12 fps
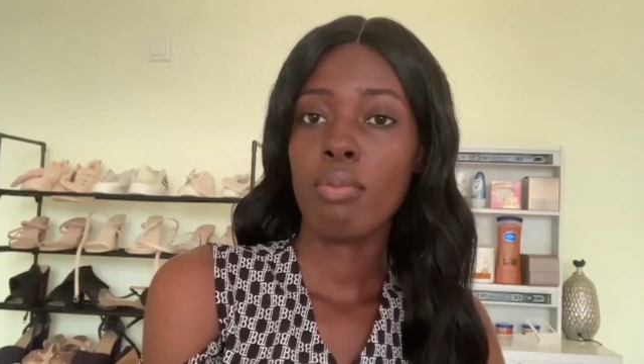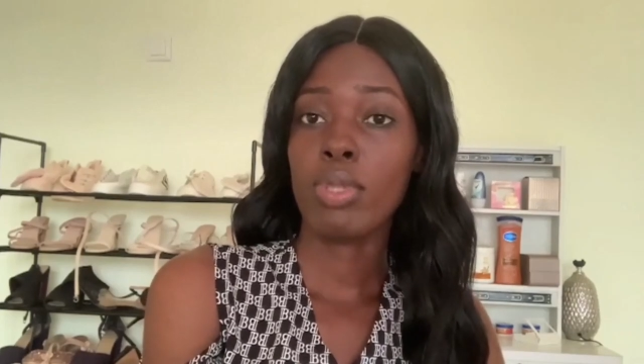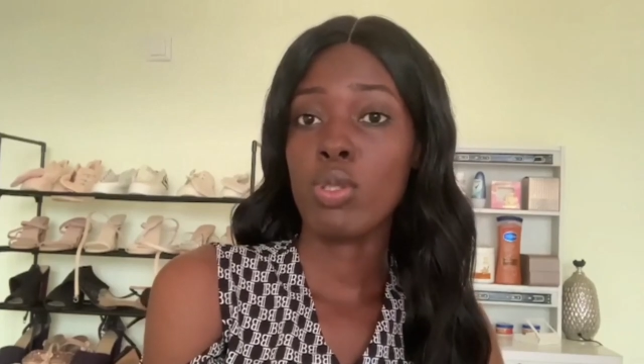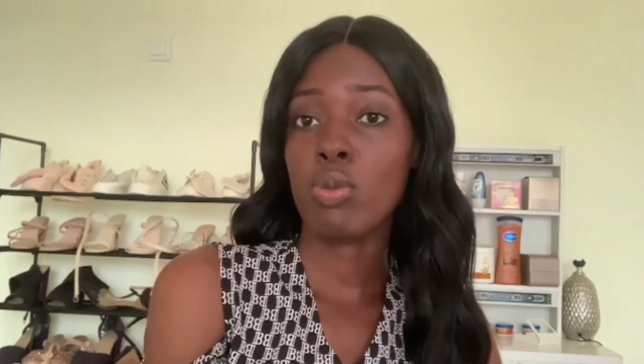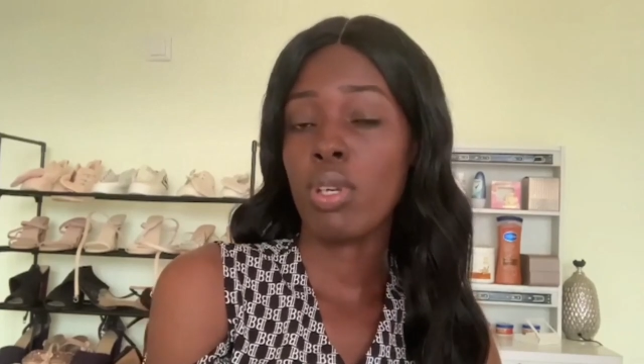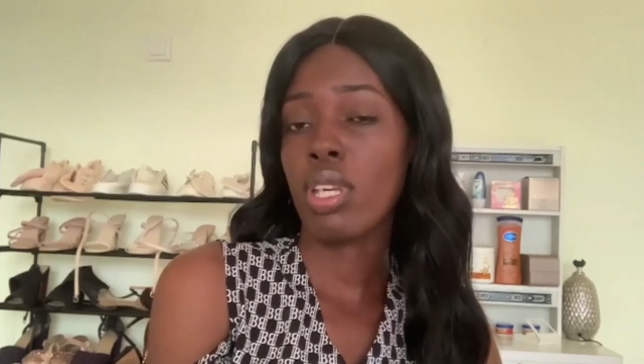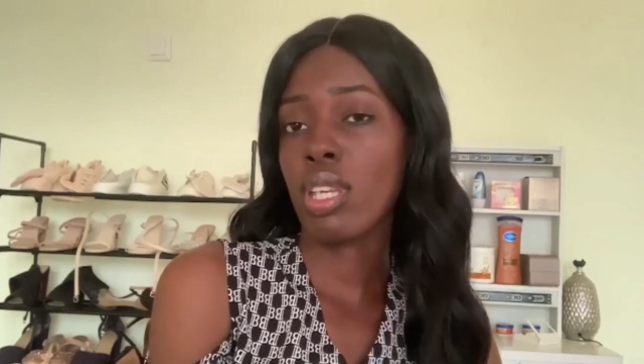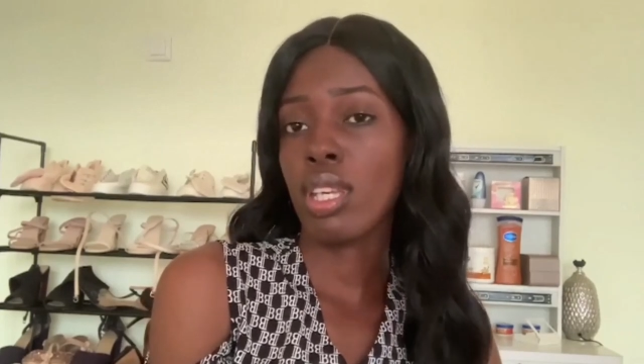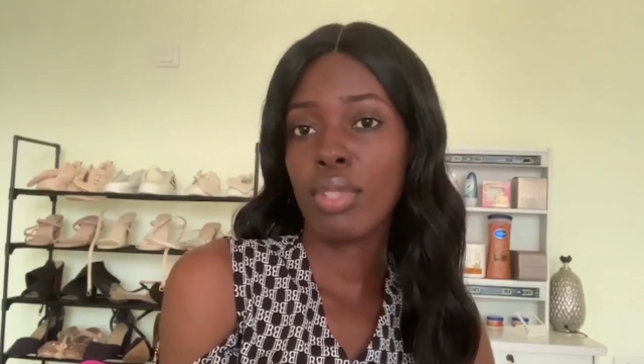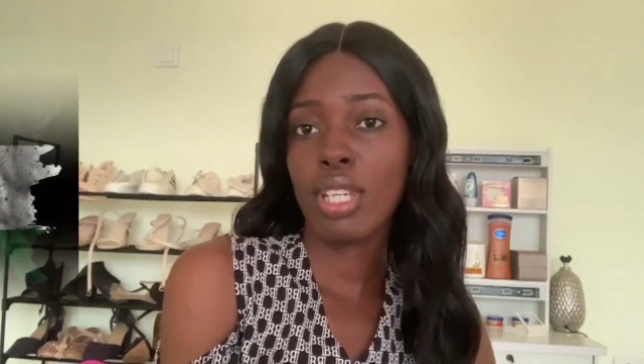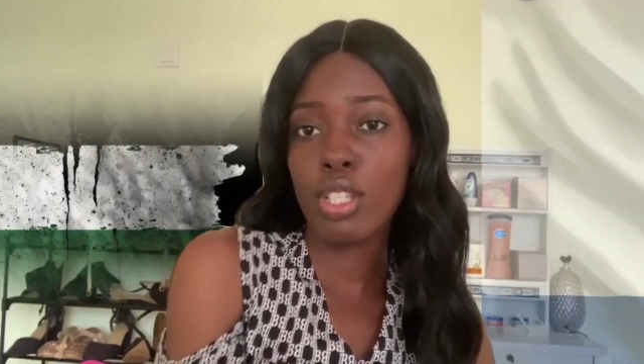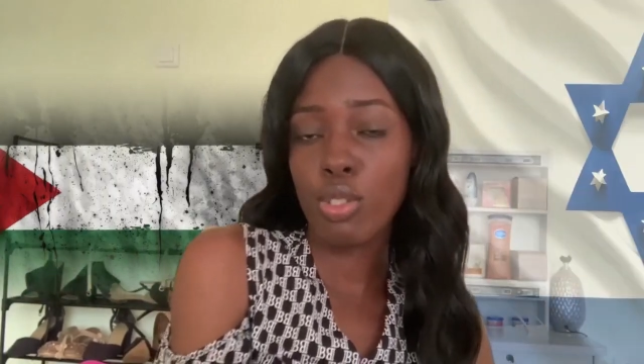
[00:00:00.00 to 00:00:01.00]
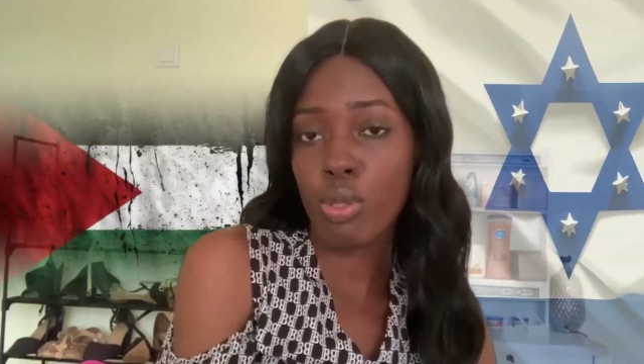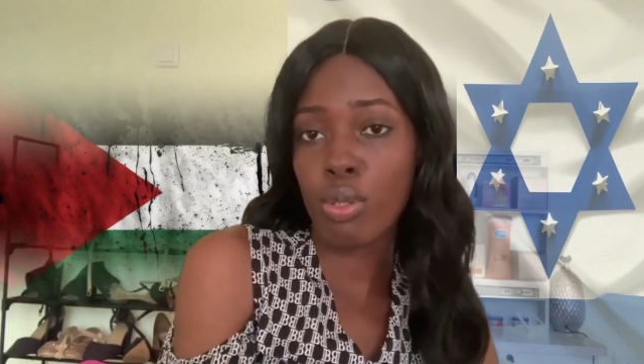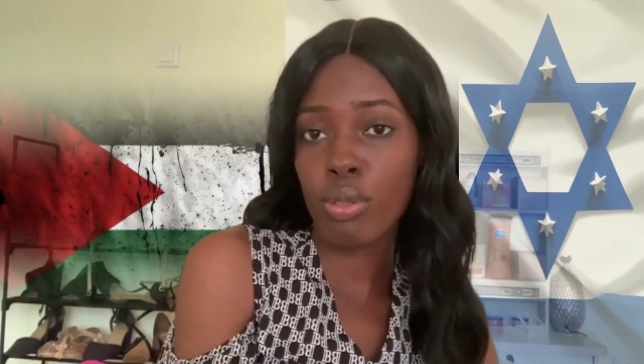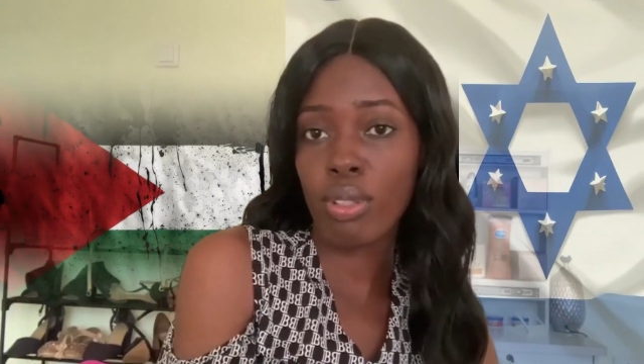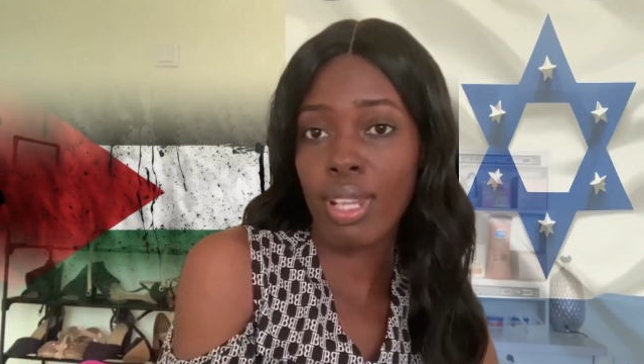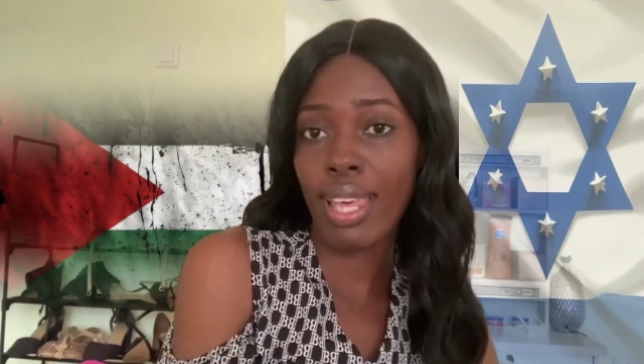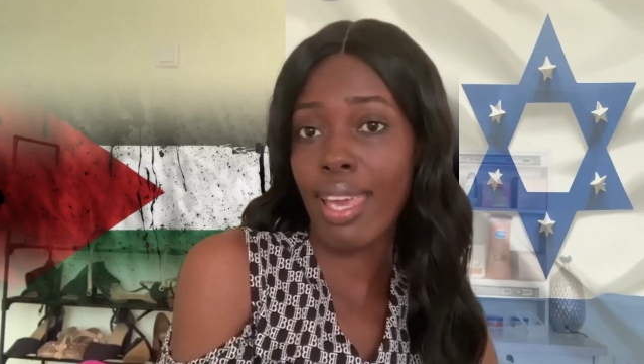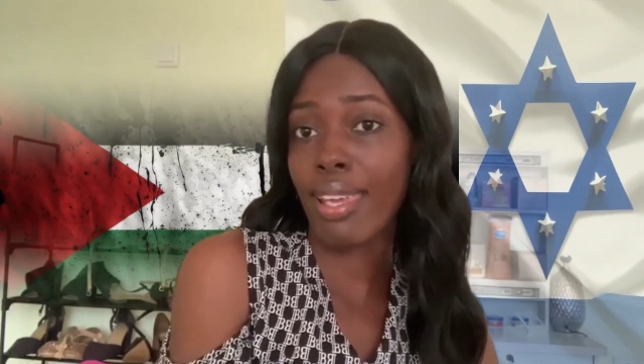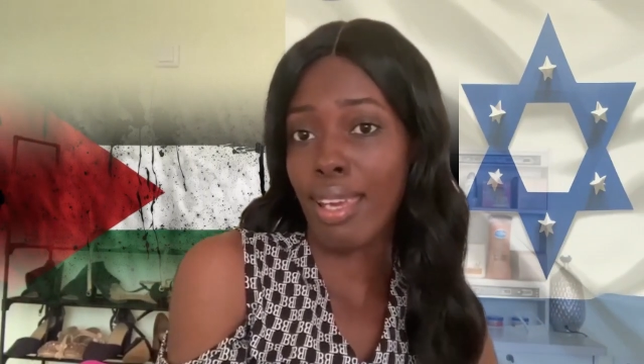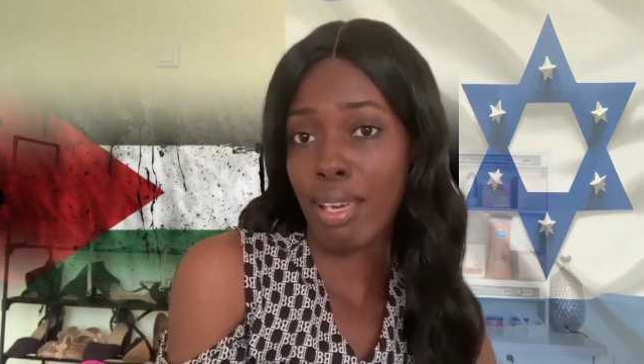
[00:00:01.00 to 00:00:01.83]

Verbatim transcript: between Israel and